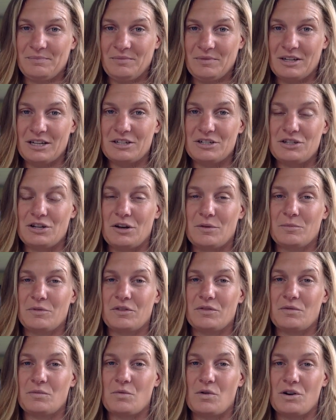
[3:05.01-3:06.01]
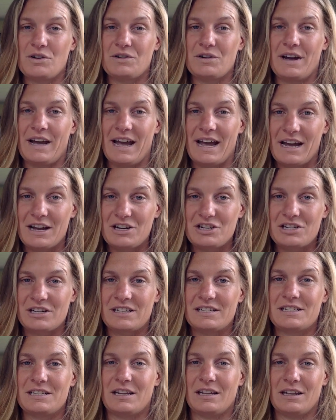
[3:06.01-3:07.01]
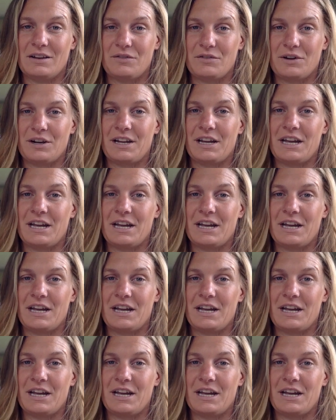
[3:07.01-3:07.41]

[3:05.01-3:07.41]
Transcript: in terms of what you're actually delivering